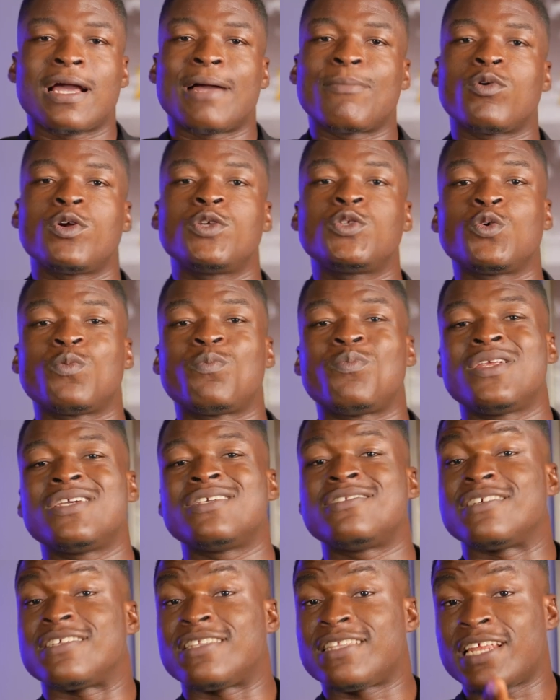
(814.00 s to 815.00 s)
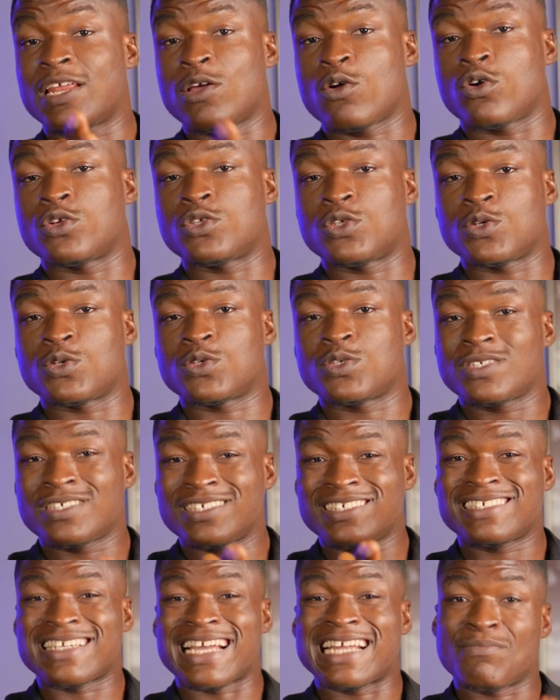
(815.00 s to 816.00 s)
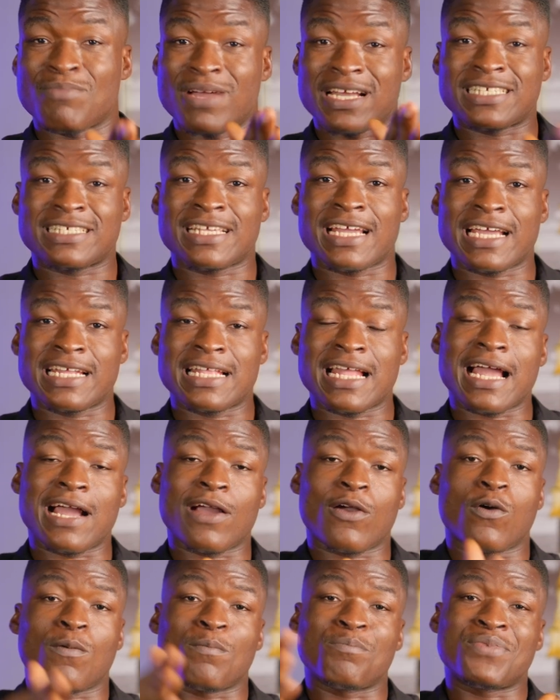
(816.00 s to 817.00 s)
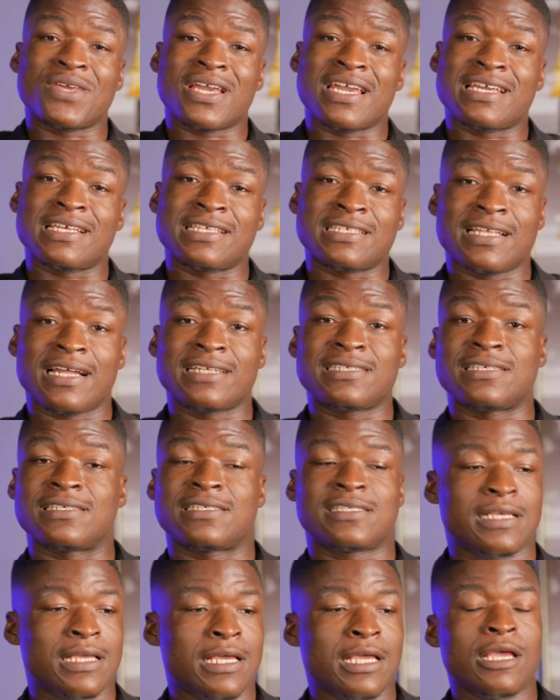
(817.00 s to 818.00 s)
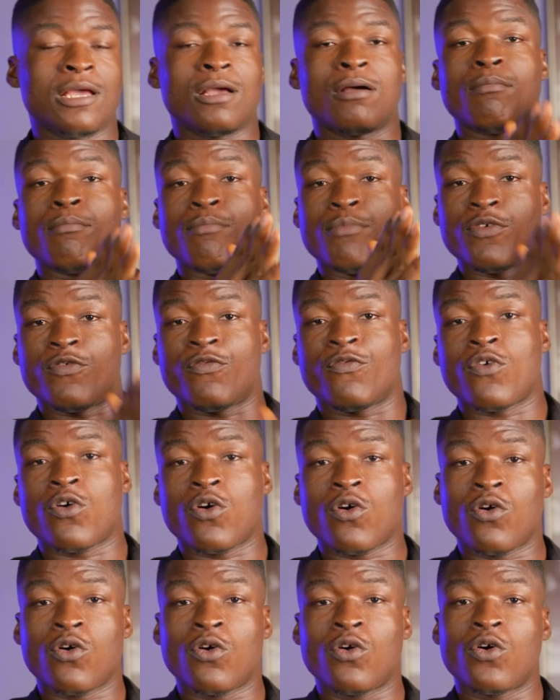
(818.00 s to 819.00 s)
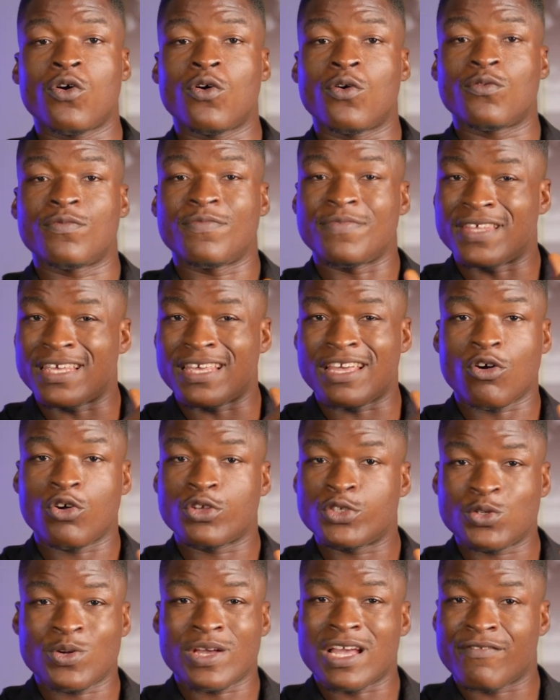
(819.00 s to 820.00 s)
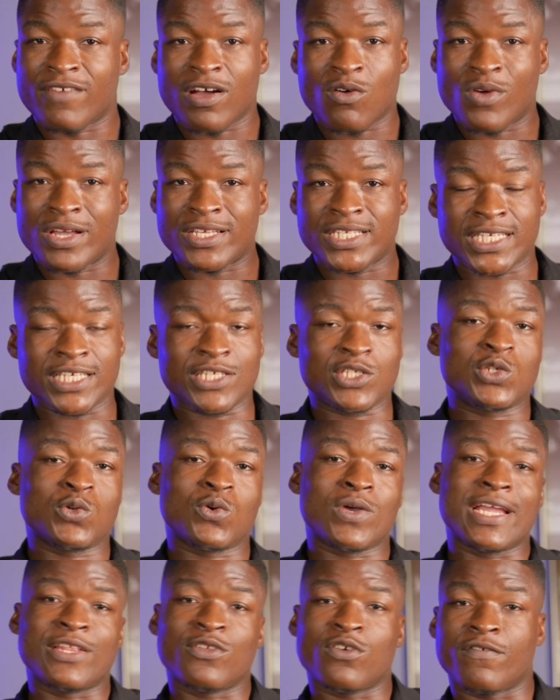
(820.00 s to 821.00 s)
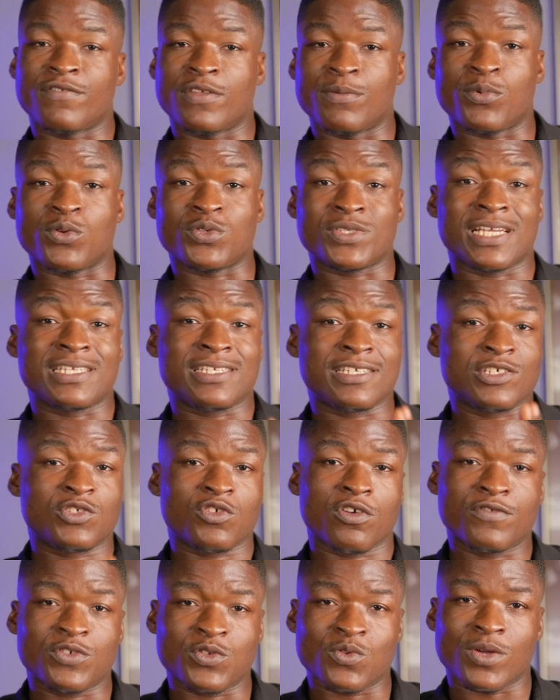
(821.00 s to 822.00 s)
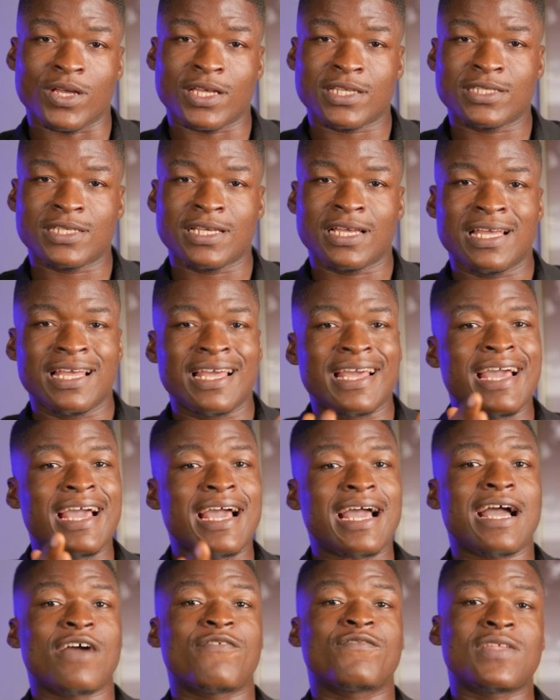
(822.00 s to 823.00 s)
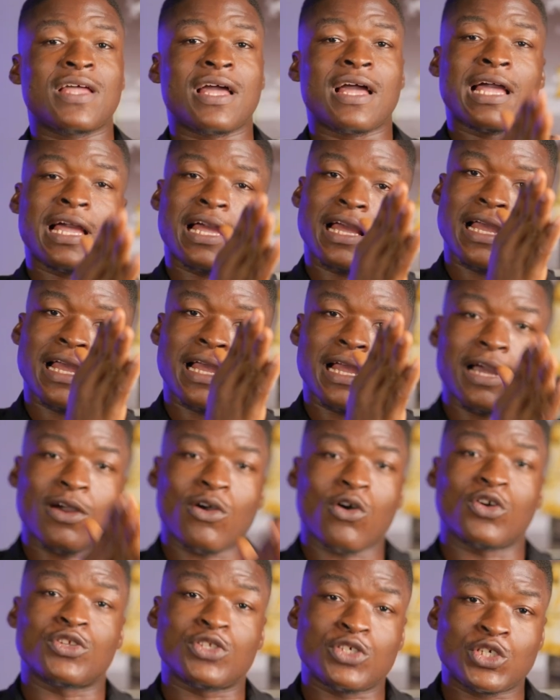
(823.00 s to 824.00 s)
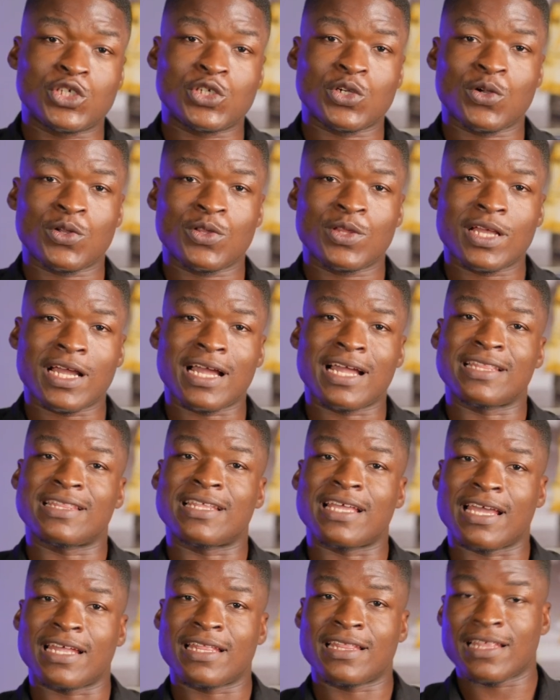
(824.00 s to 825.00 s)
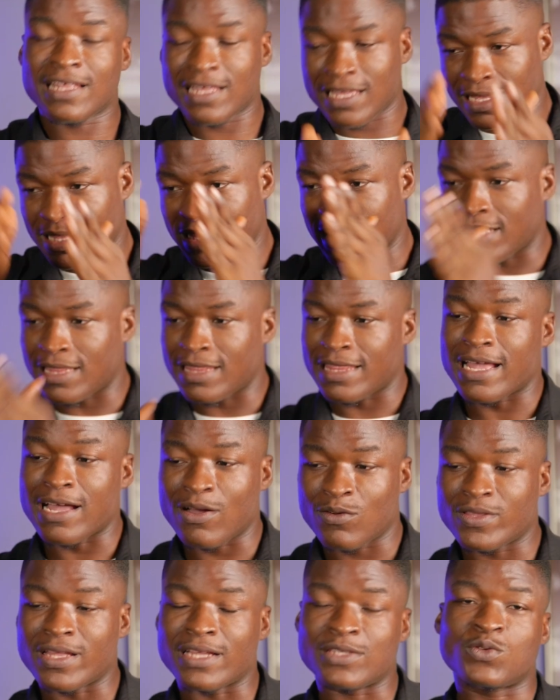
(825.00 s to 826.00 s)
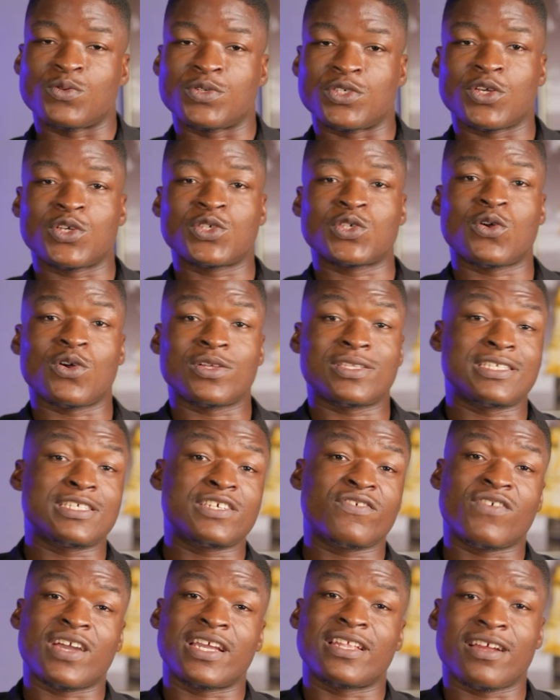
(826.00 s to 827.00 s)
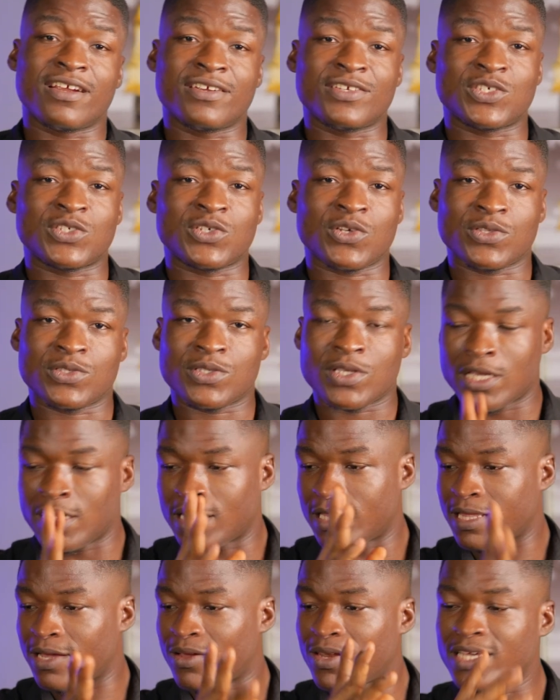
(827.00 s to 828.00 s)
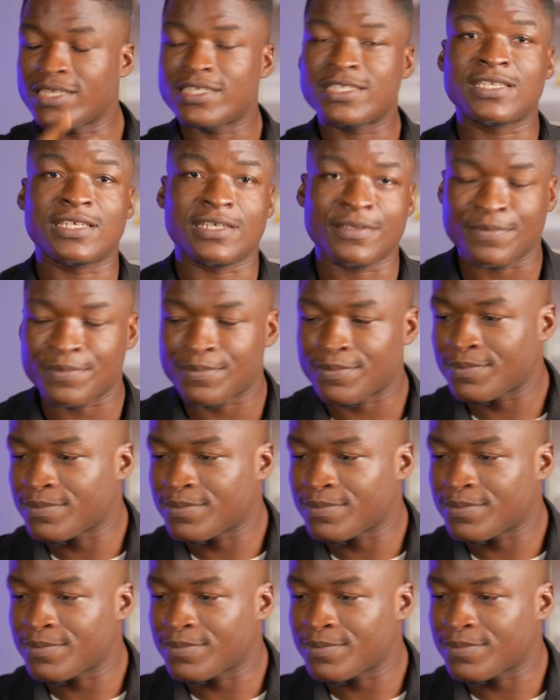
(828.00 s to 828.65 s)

I'm going to place the 3 audios side by side and compare it. That is before the audio ever went into any of the processing softwares, after Audition, and then now that we just got this final result. Now let's see.